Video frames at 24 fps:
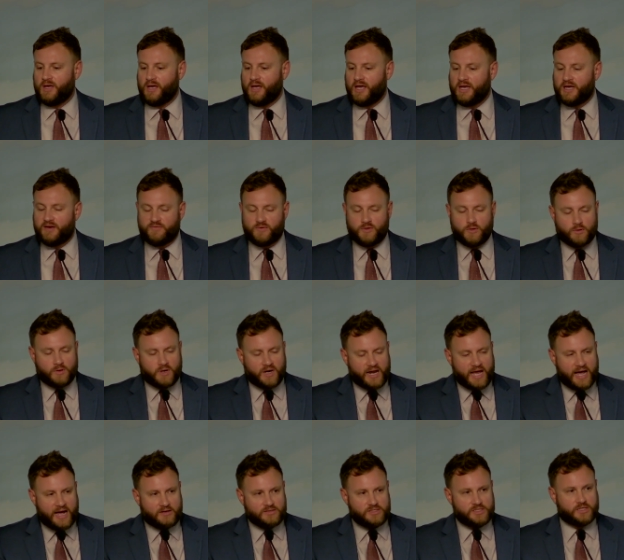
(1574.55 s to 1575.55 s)
And if you're not
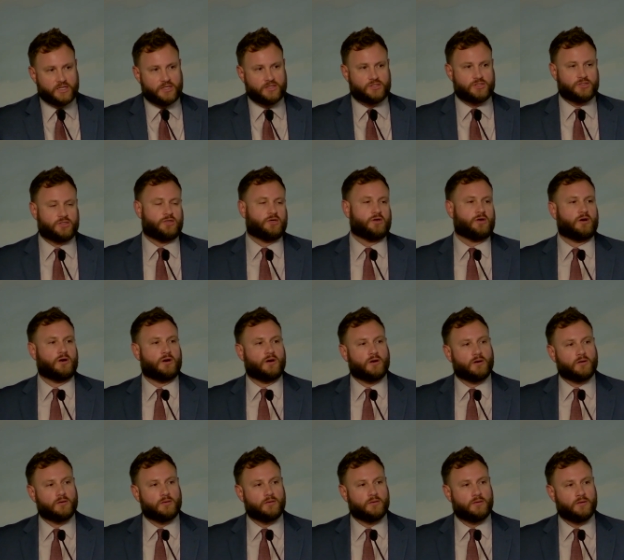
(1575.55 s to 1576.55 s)
housing
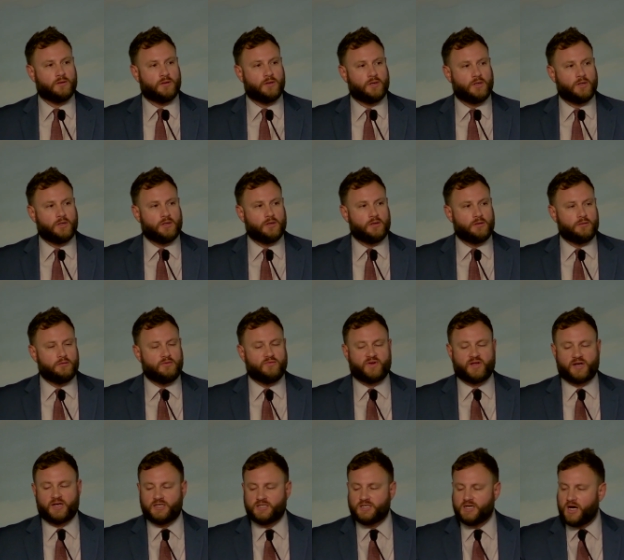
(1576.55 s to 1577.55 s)
insecure, you've
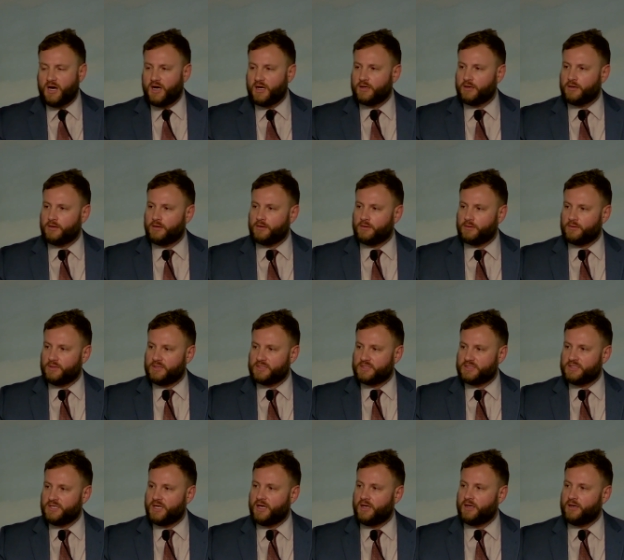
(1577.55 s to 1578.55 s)
got a daughter or a
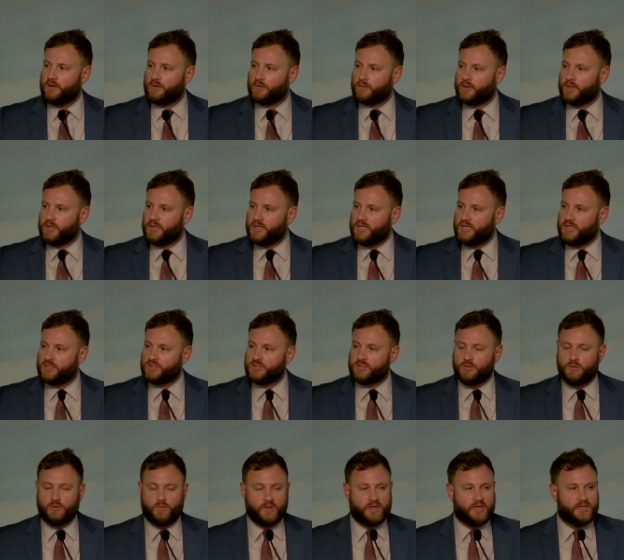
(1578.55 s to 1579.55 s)
son or a niece
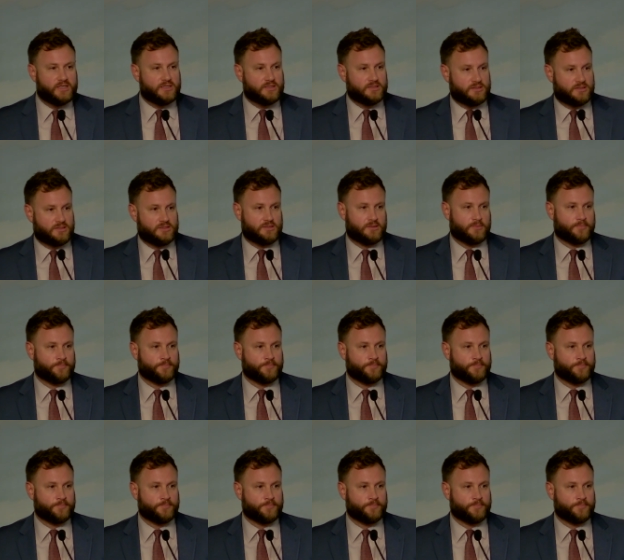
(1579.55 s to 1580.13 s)
who is,